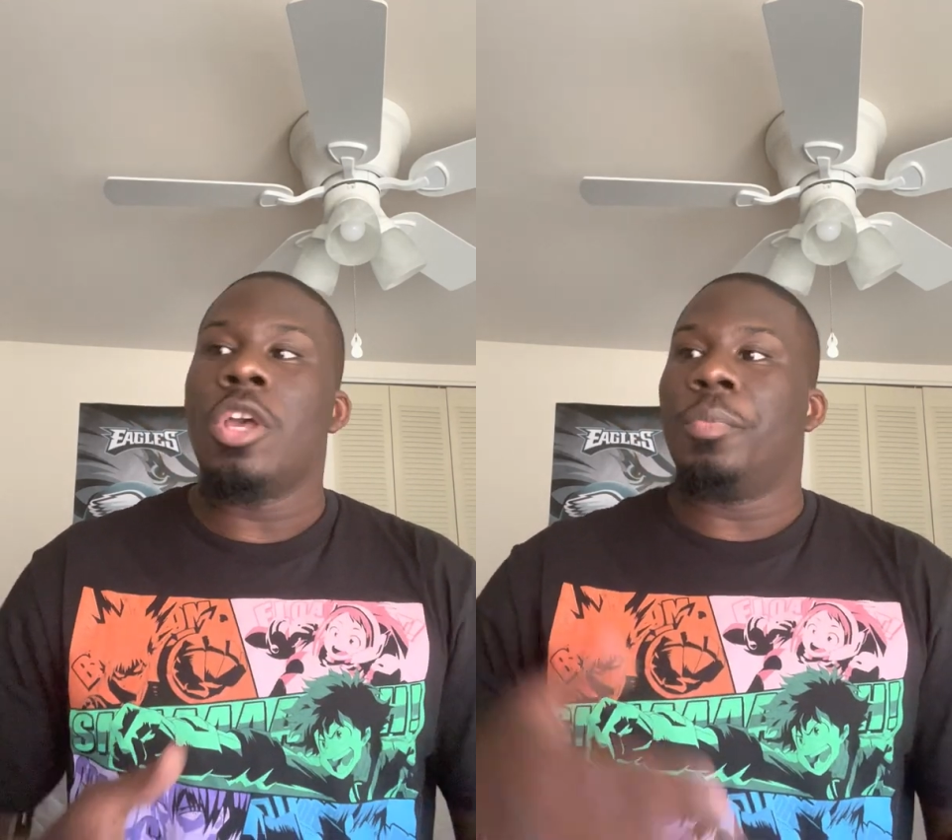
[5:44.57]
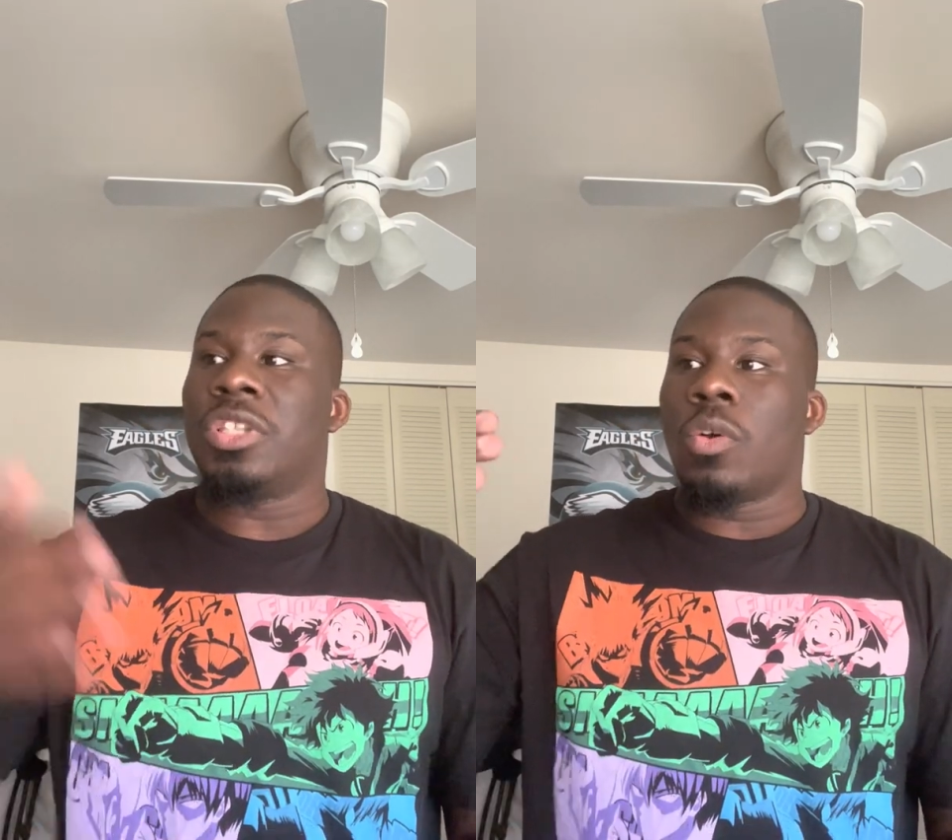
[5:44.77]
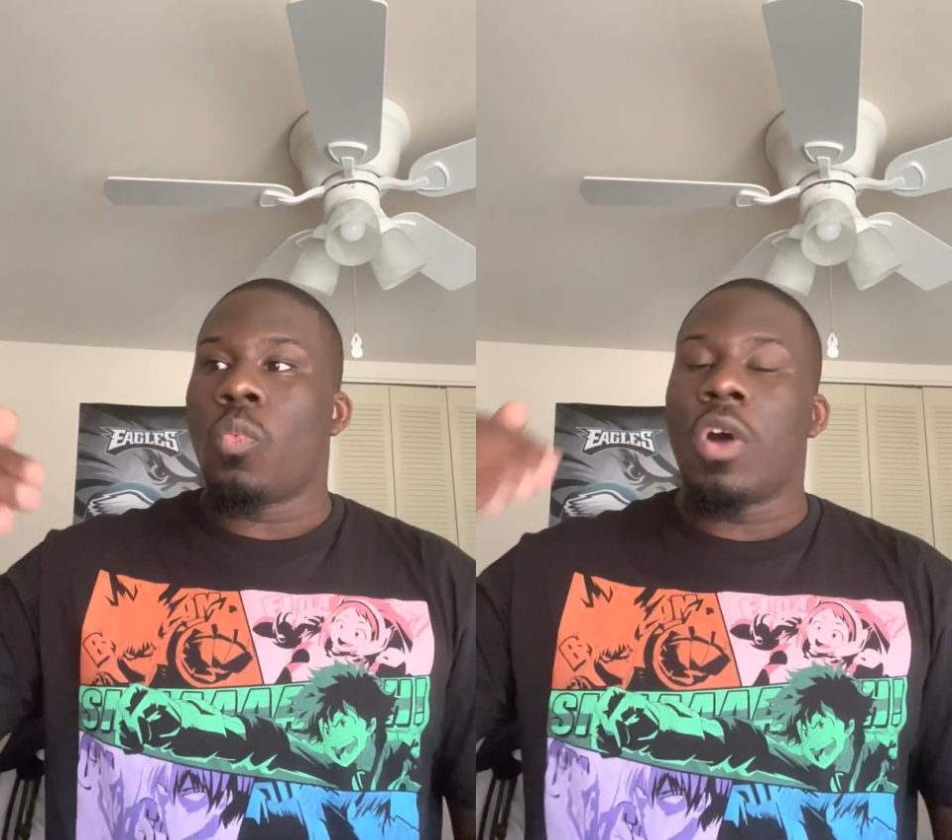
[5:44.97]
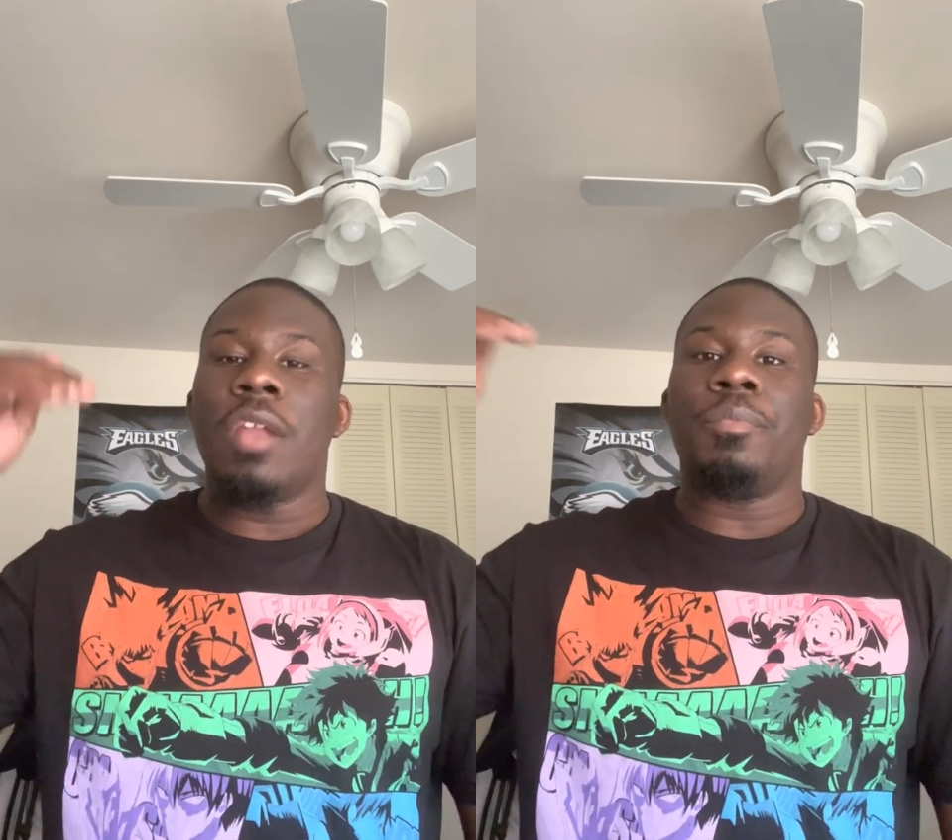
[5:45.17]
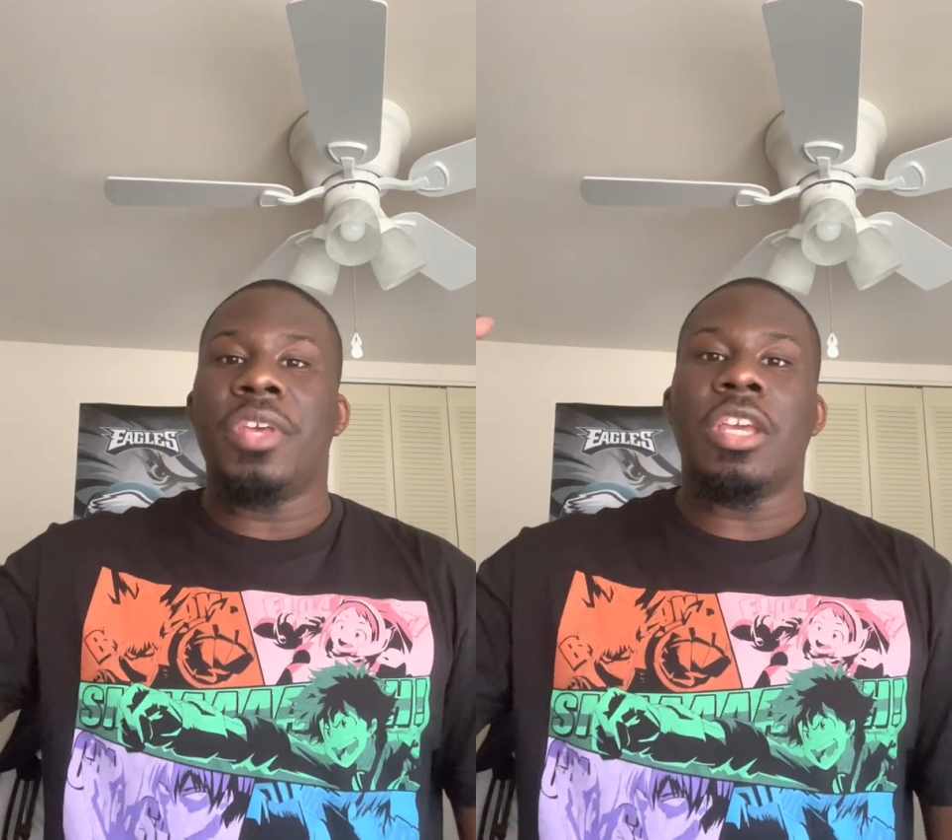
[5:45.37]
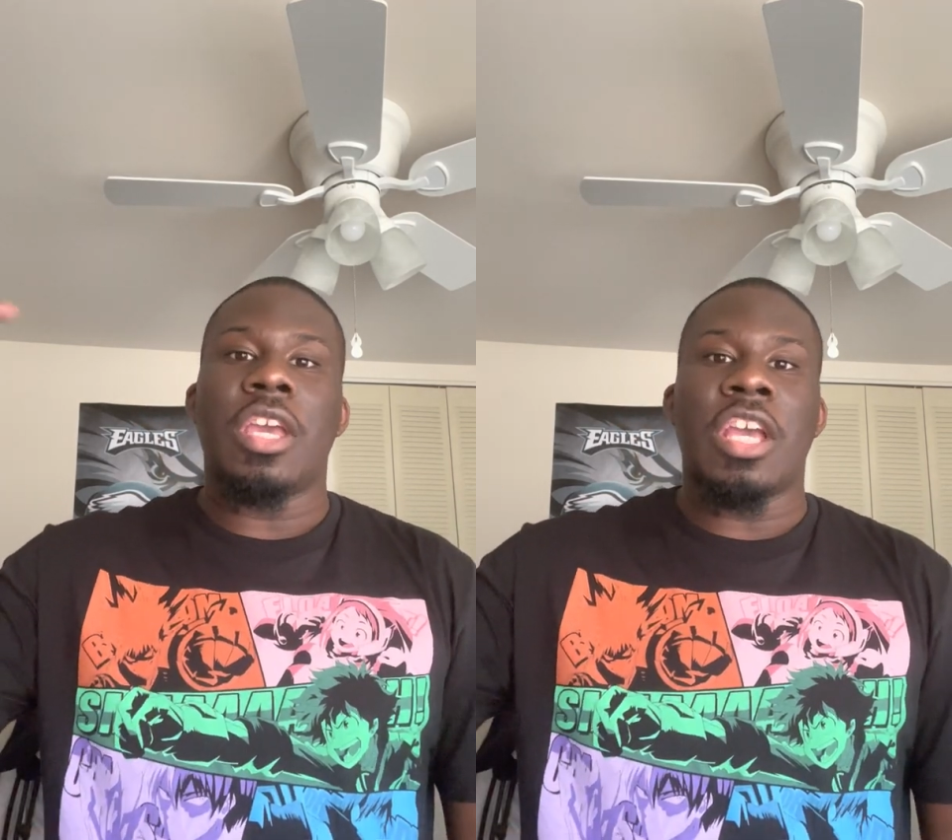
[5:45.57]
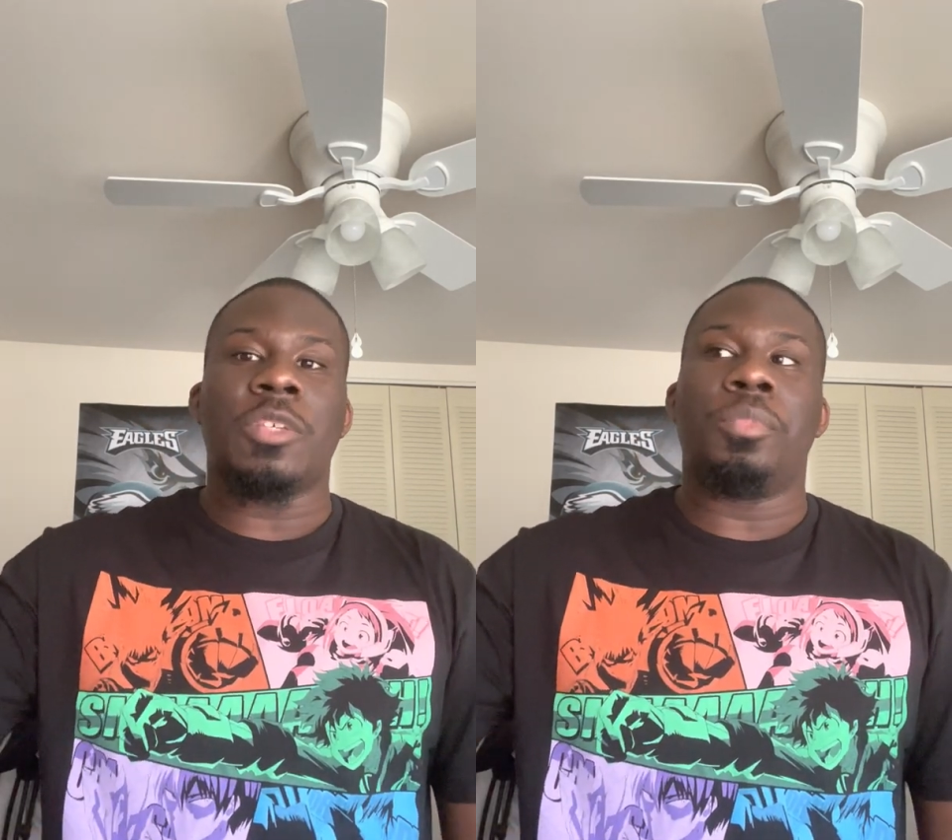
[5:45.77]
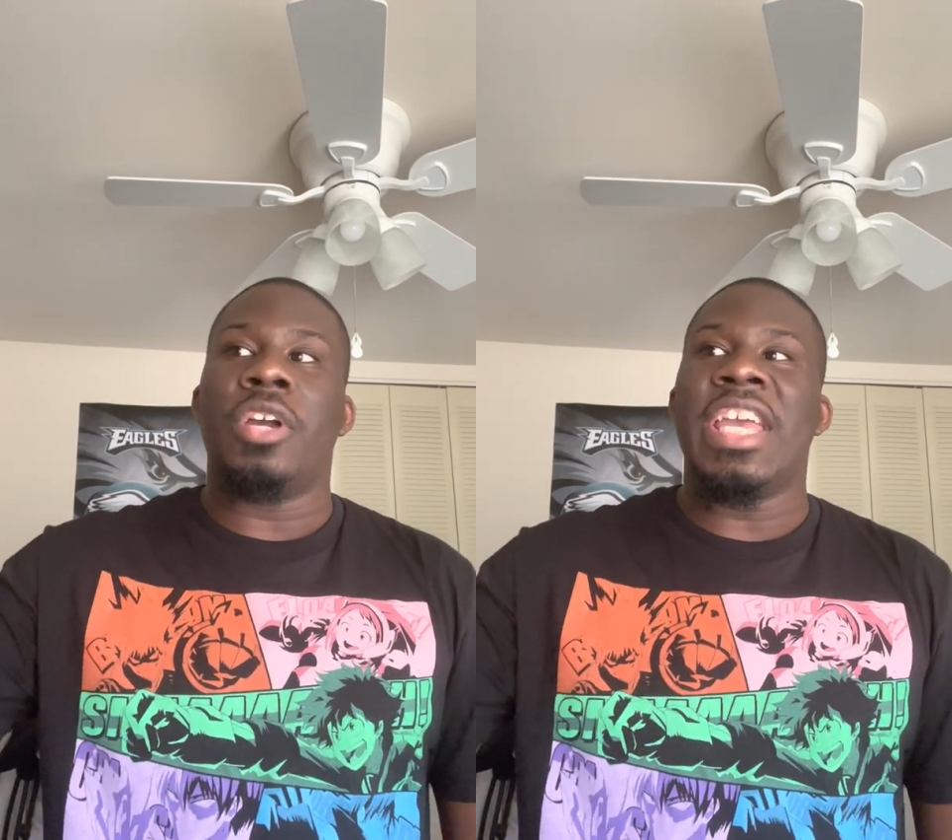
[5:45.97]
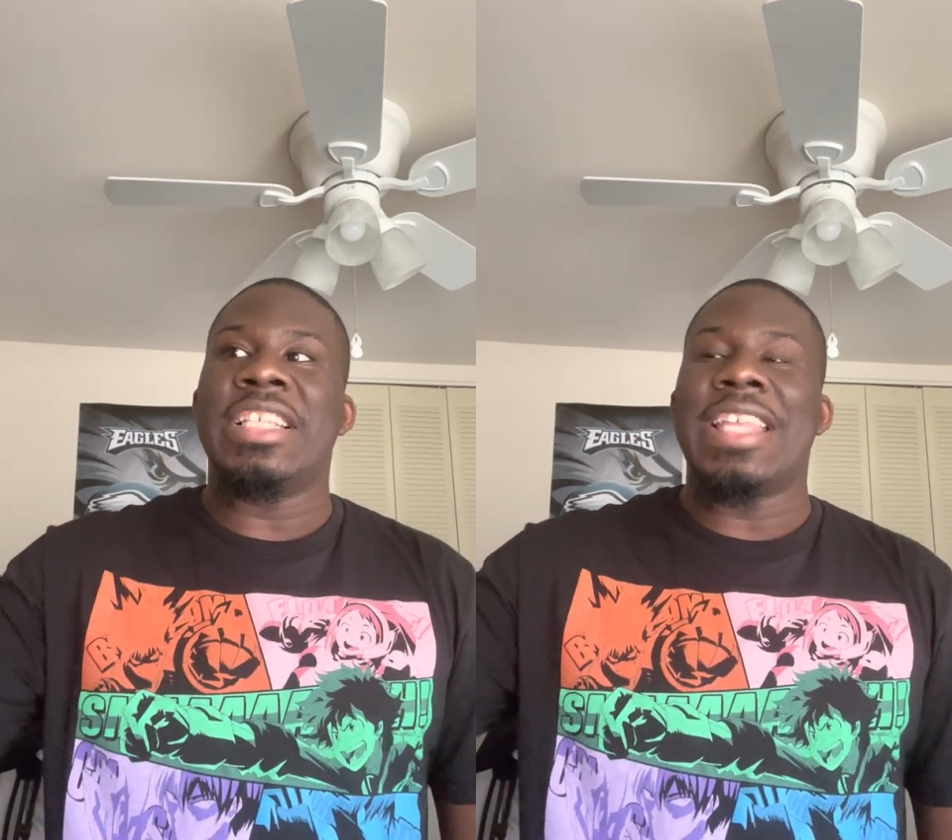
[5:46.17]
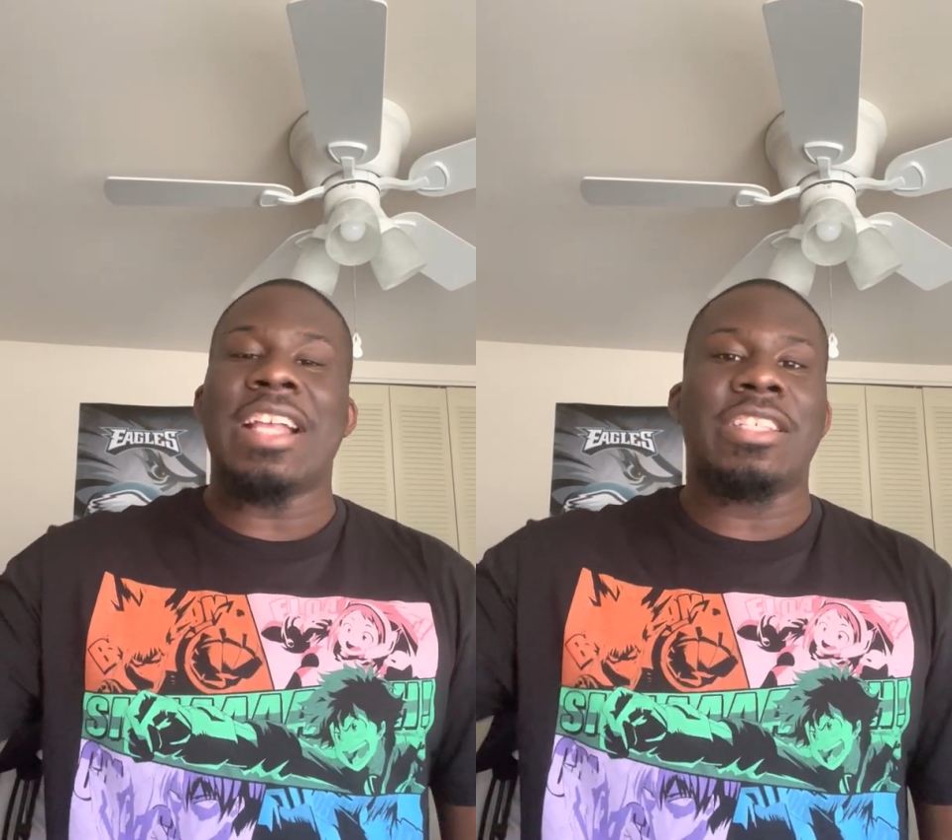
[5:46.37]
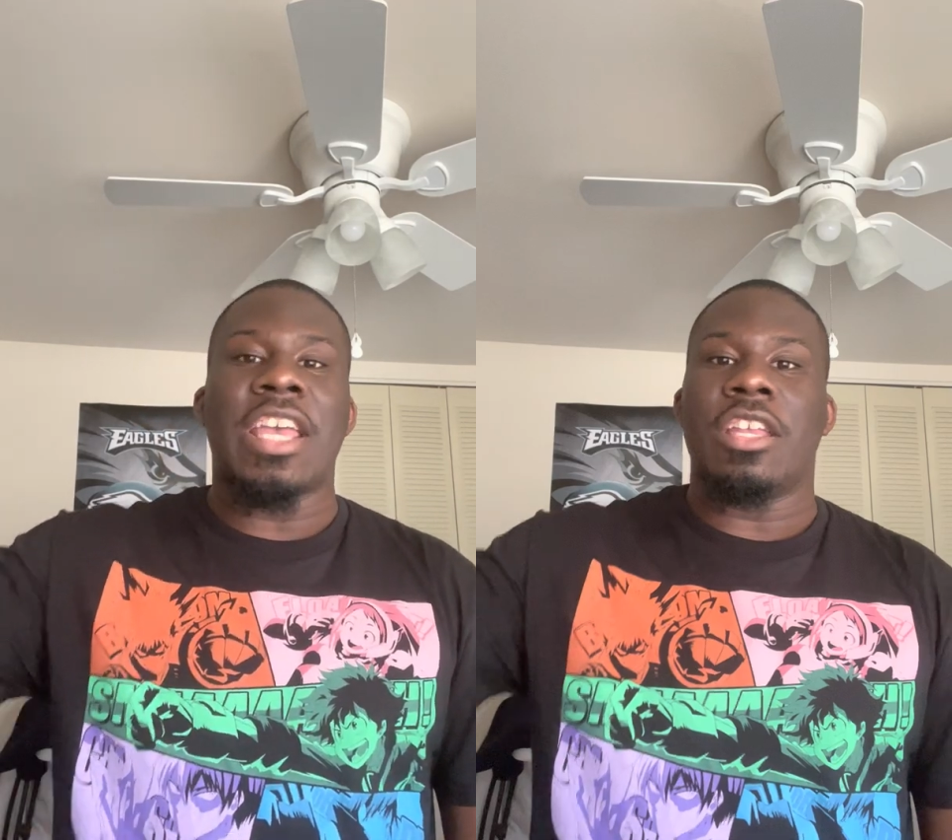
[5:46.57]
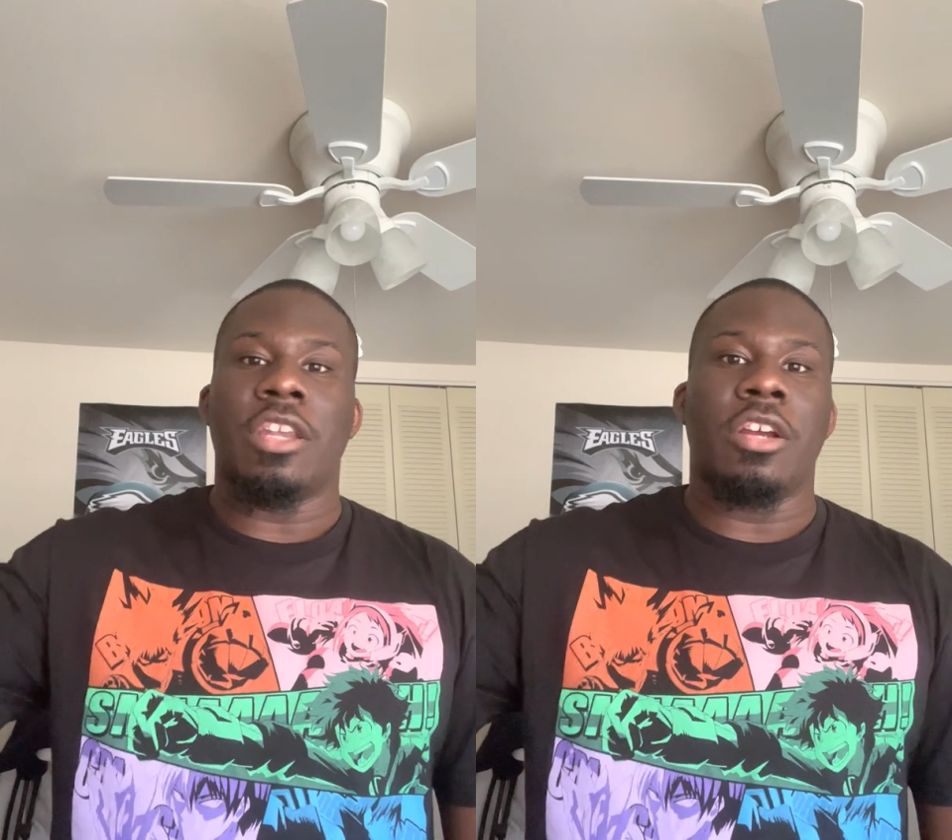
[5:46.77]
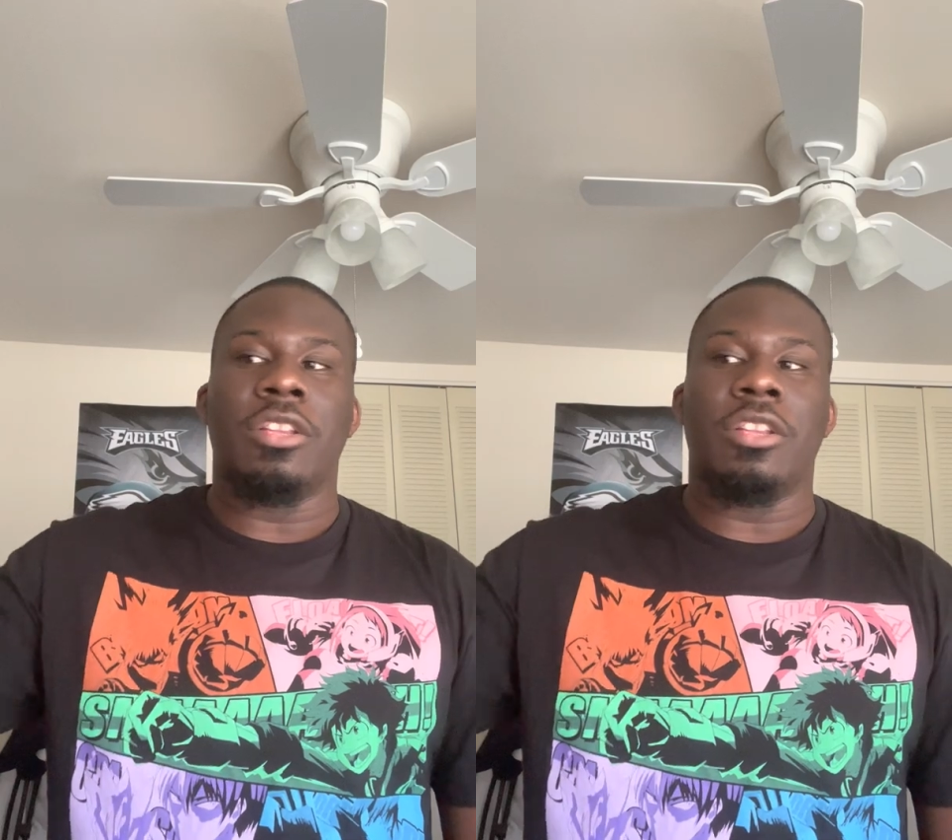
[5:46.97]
but the one big exploit is that secondary.